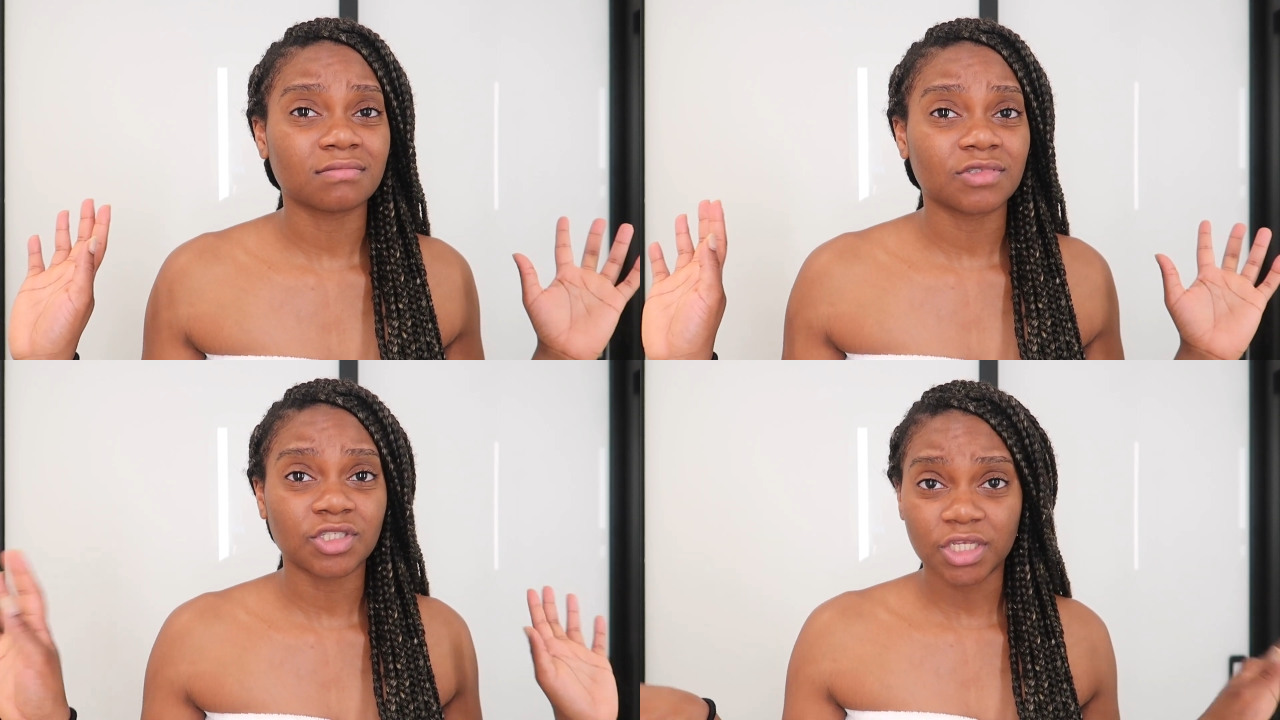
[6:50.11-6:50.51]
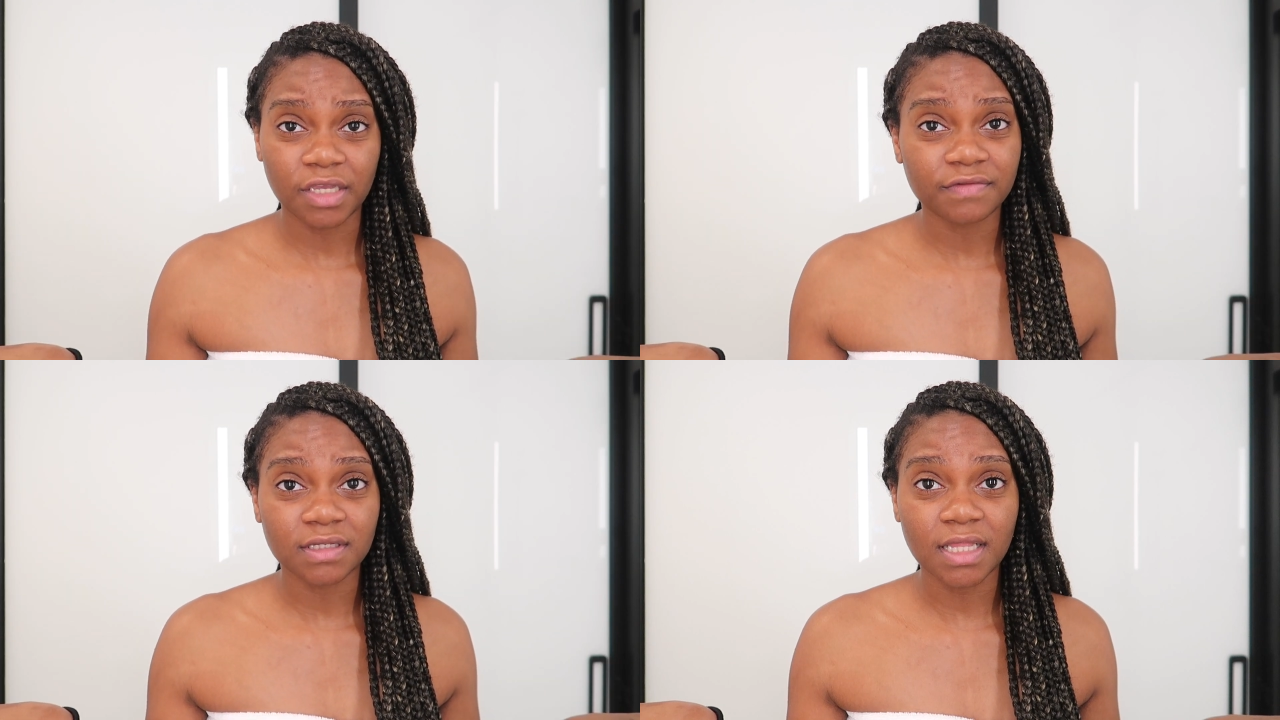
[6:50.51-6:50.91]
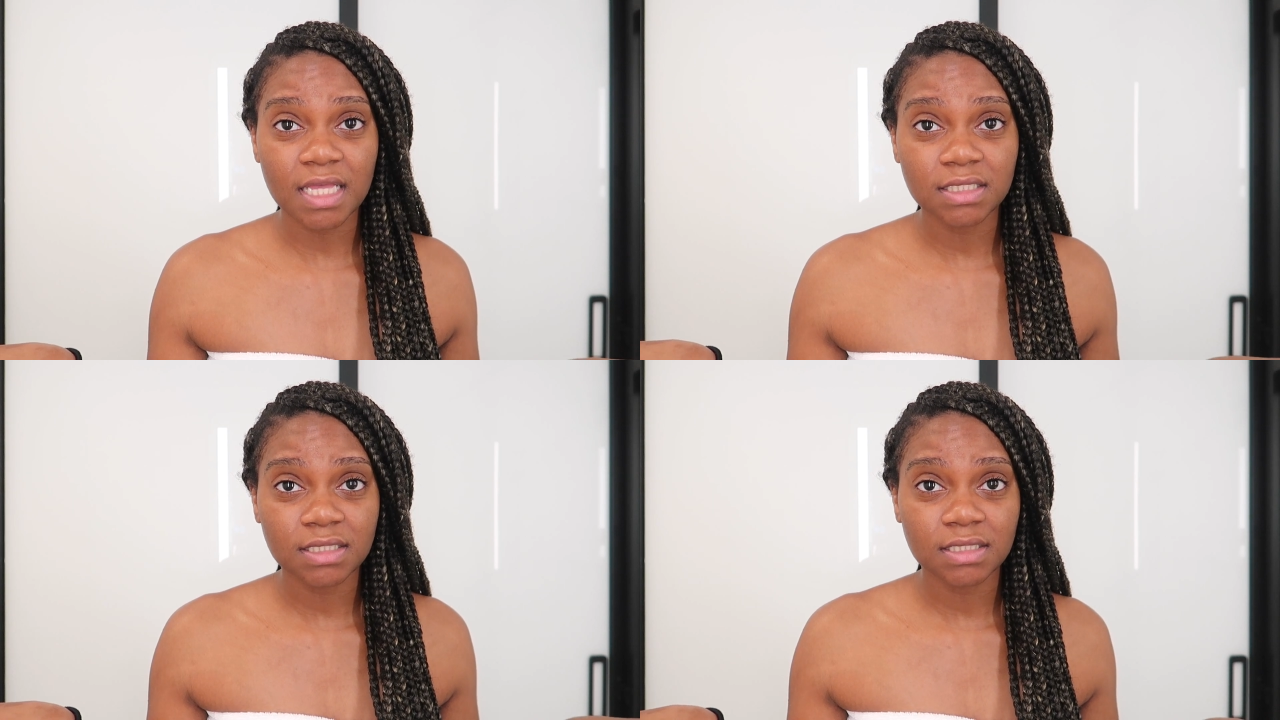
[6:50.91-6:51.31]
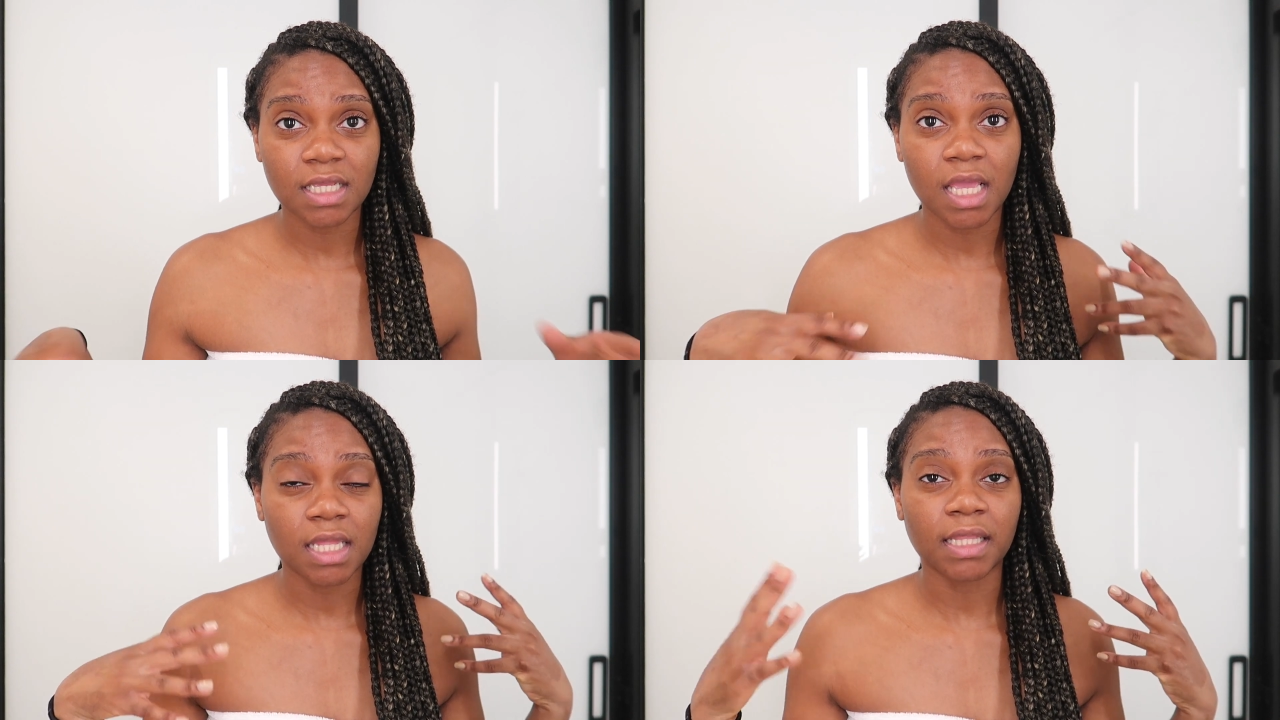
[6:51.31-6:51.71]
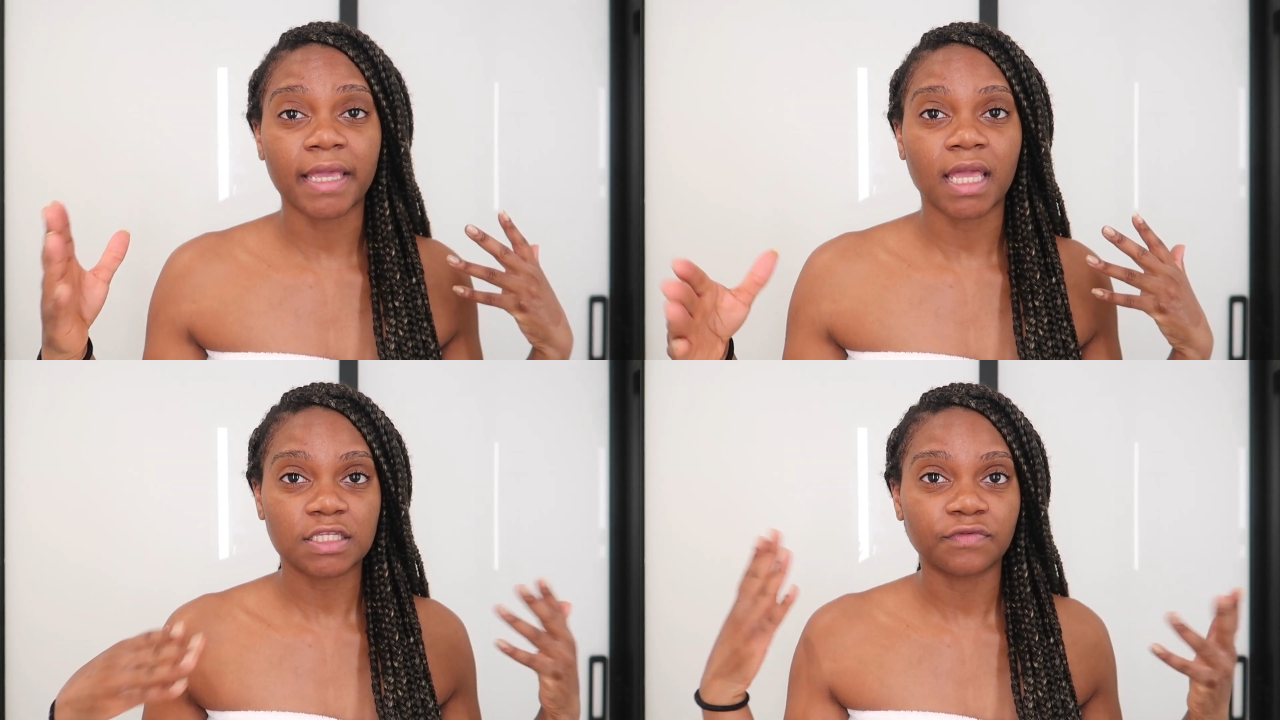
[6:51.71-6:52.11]
shaved it less and
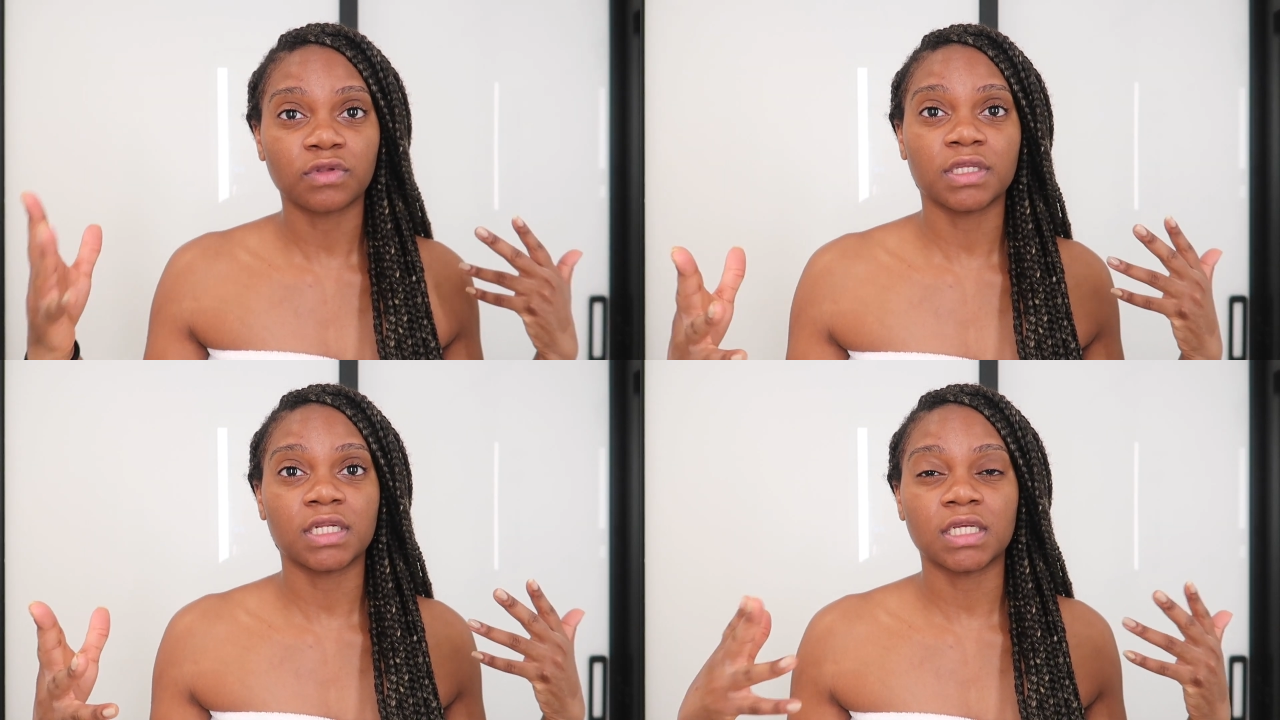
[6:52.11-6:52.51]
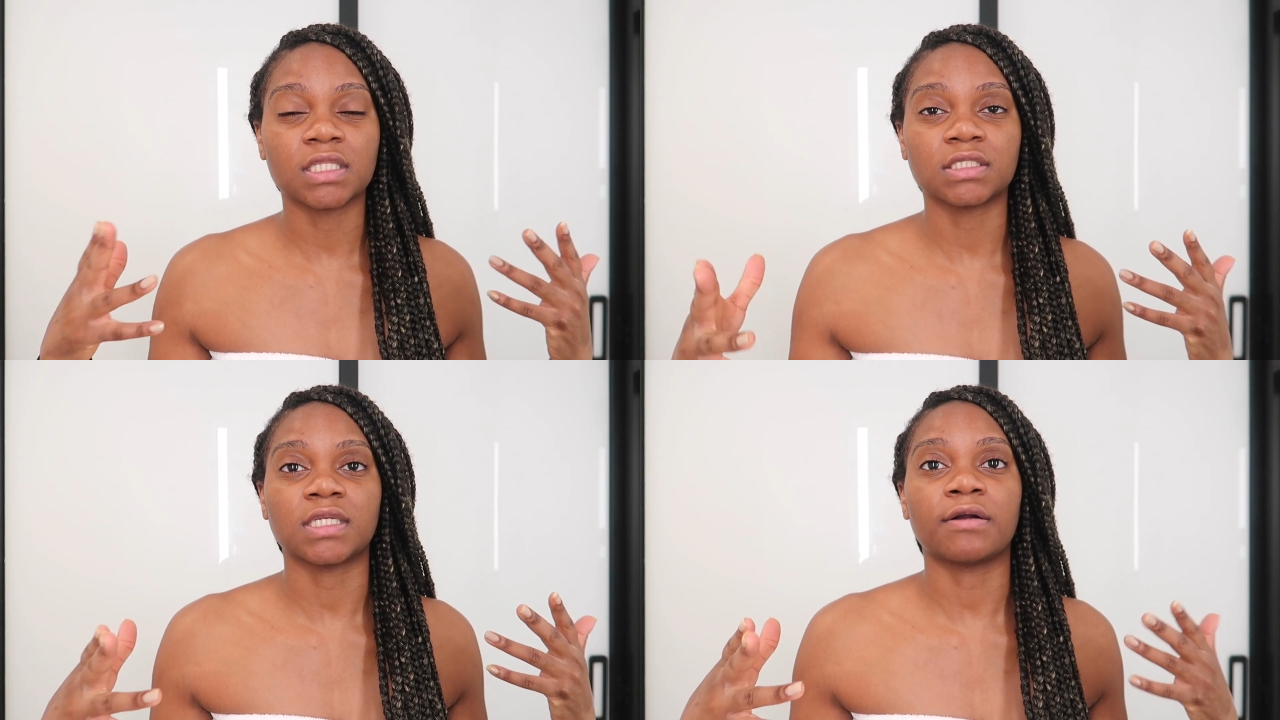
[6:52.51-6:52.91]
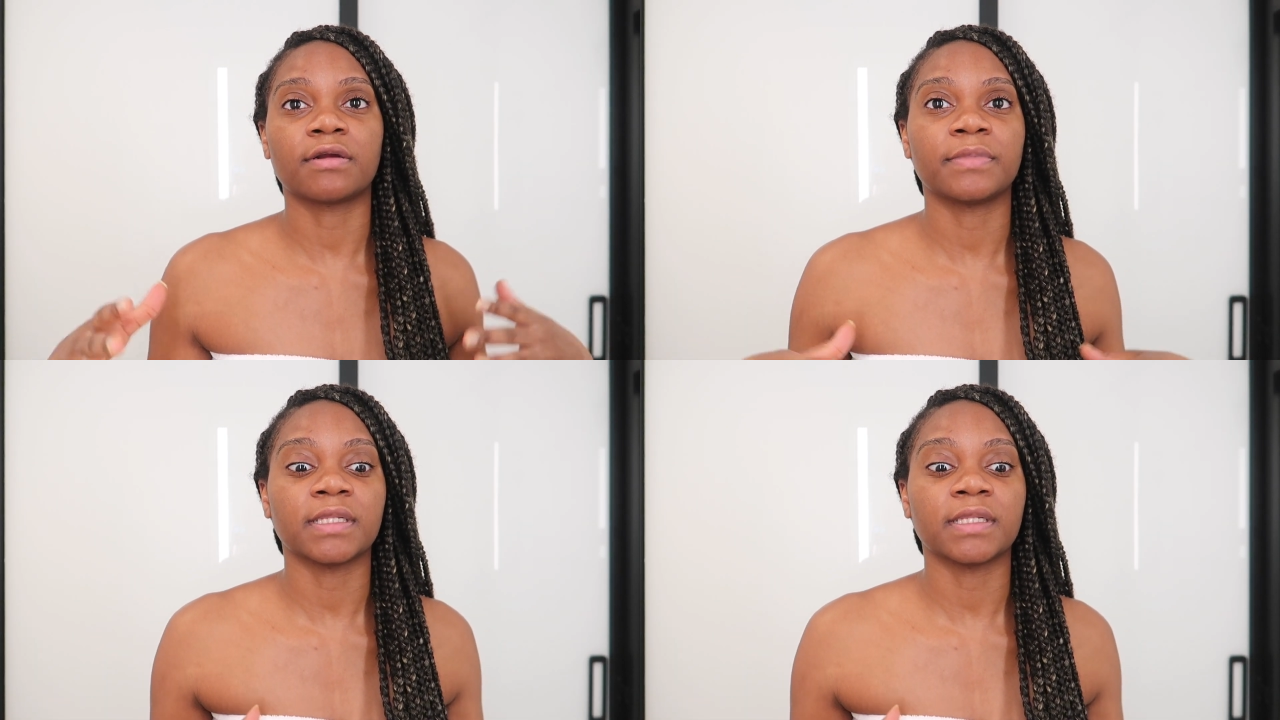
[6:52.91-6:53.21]
like exfoliated in the shower,